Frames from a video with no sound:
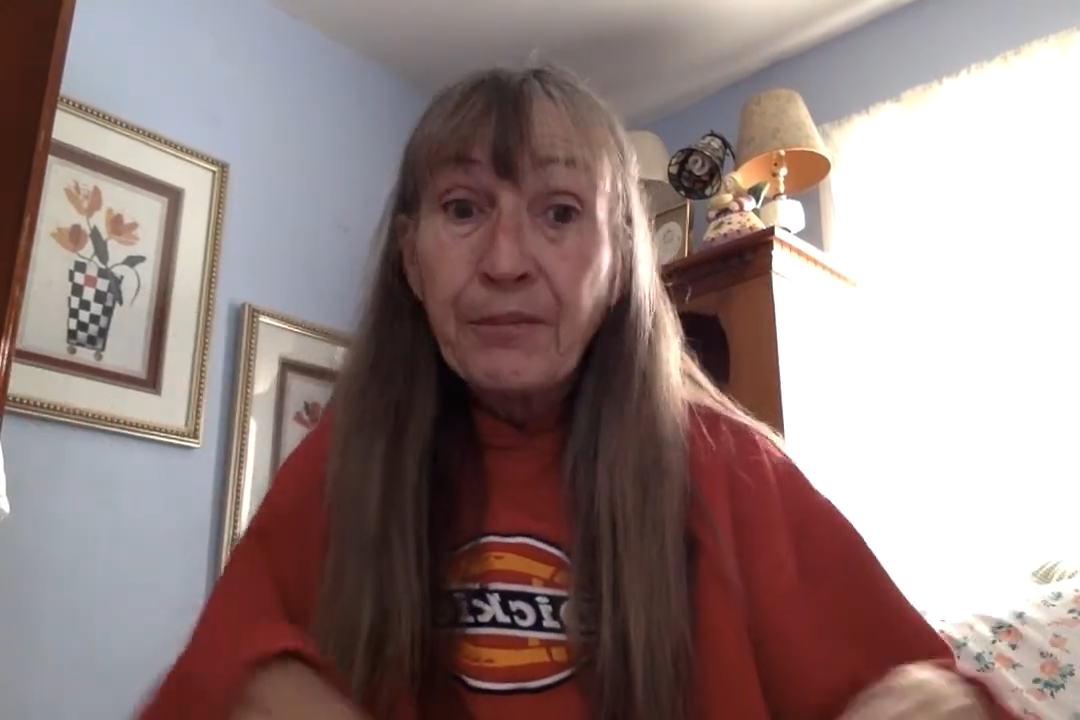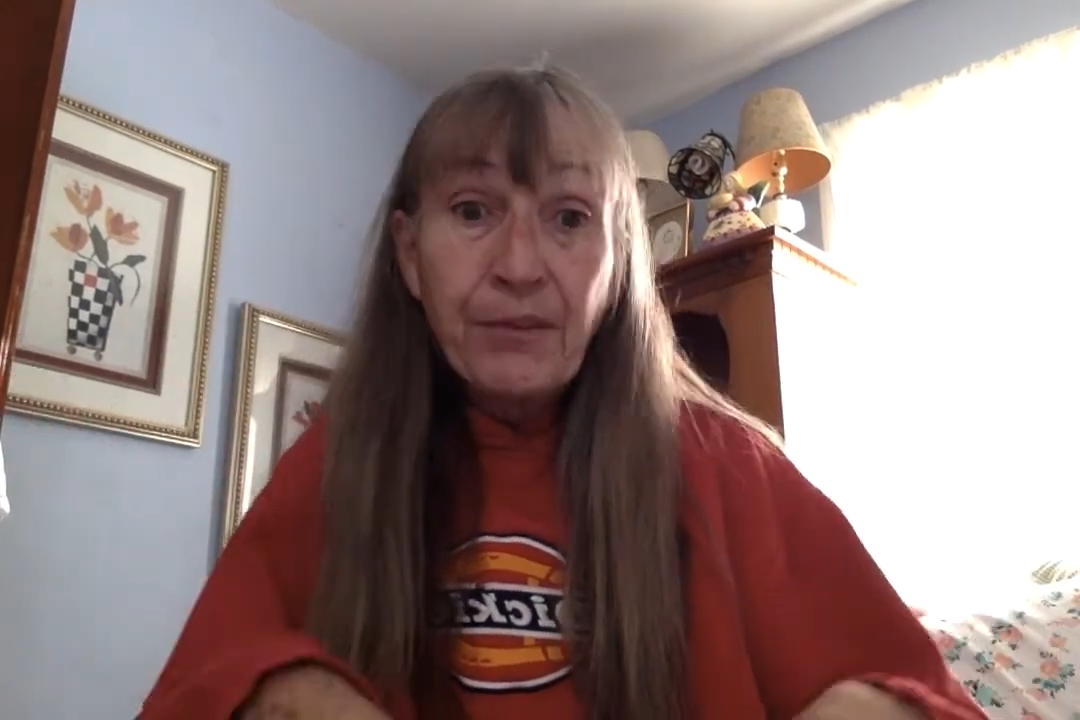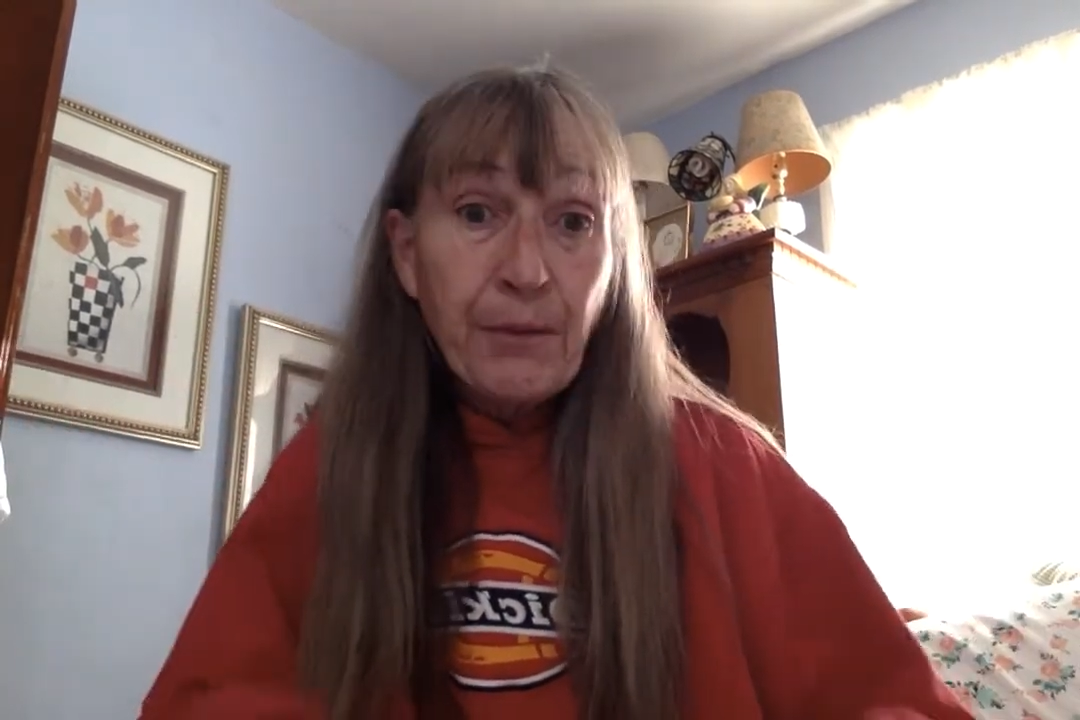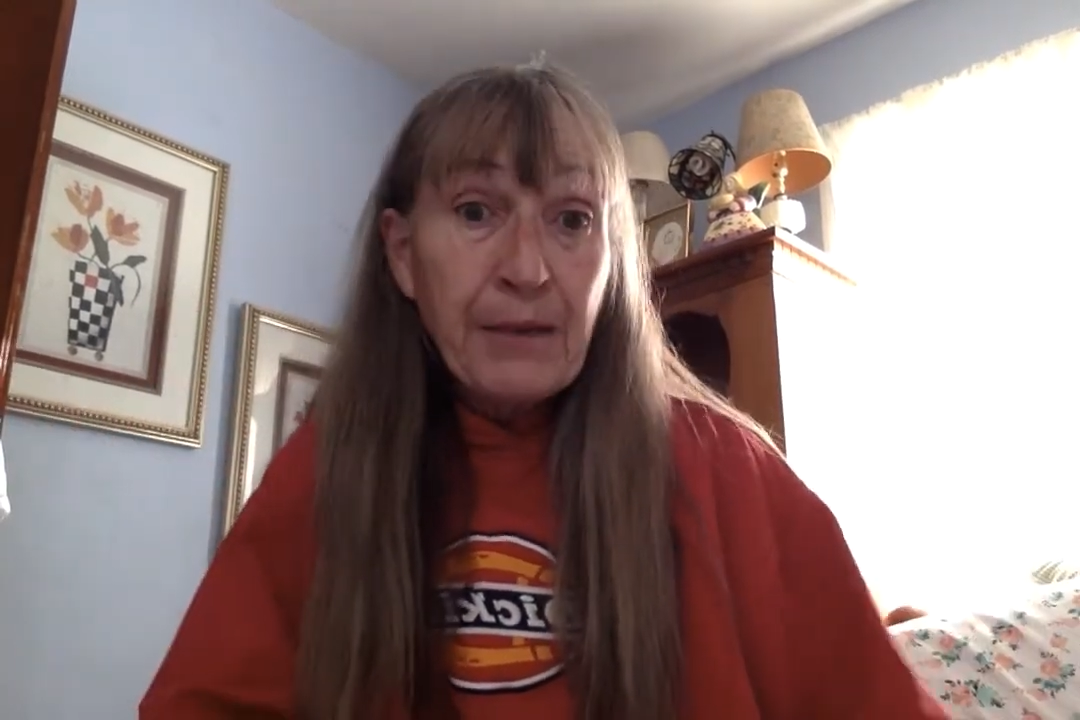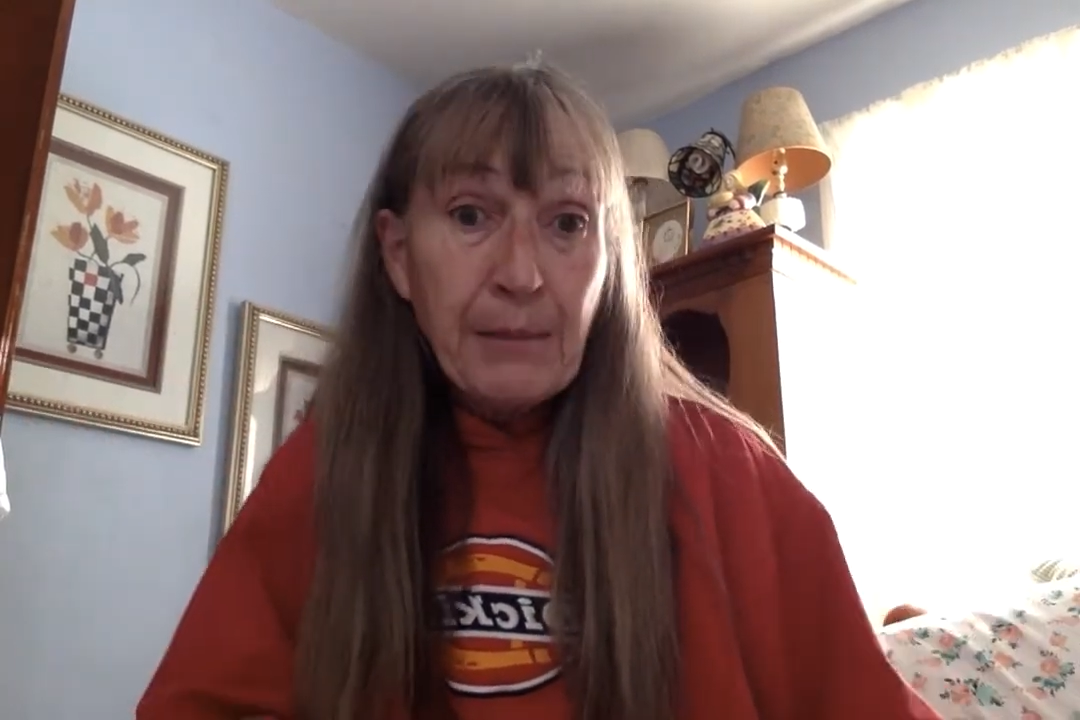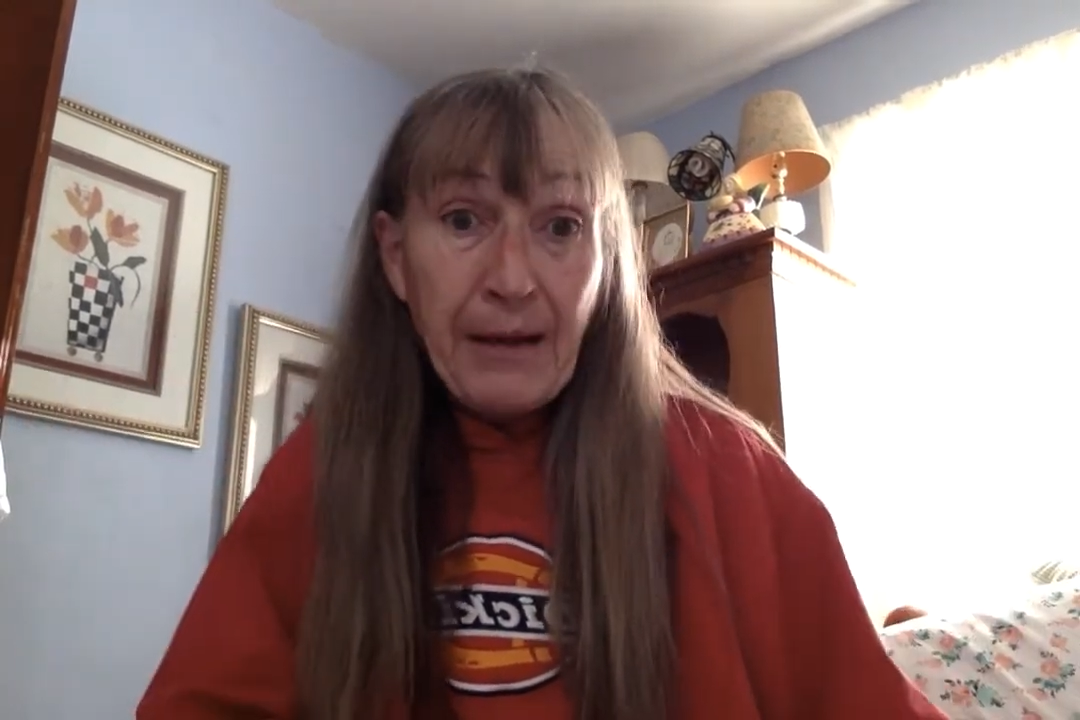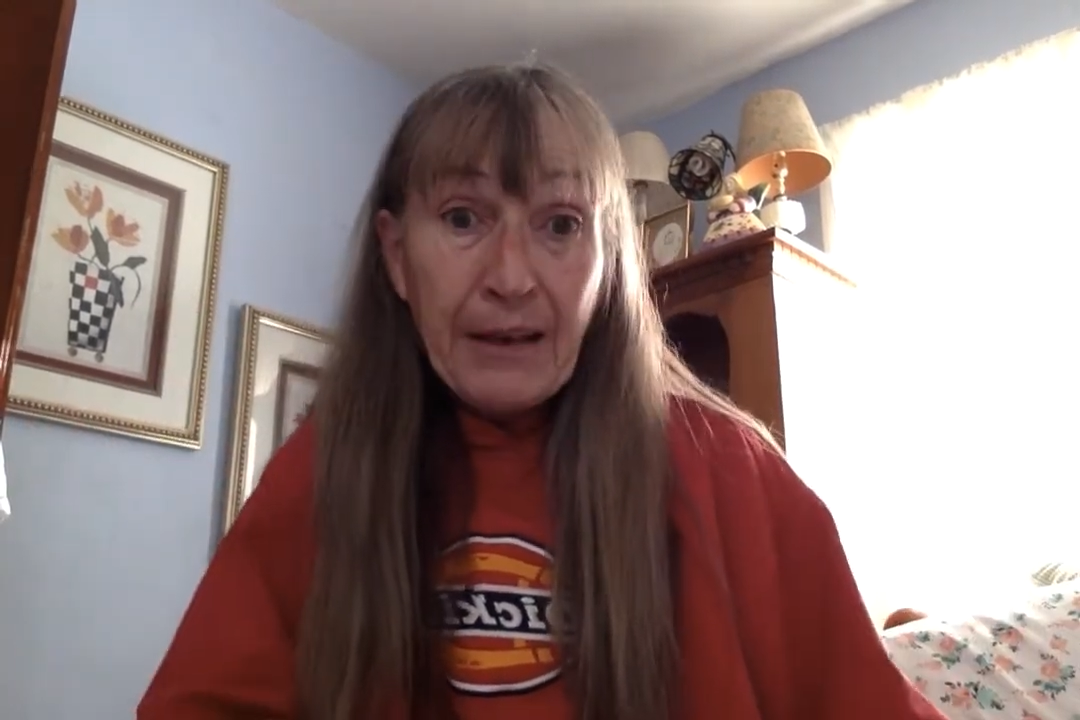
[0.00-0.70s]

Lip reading: So me and my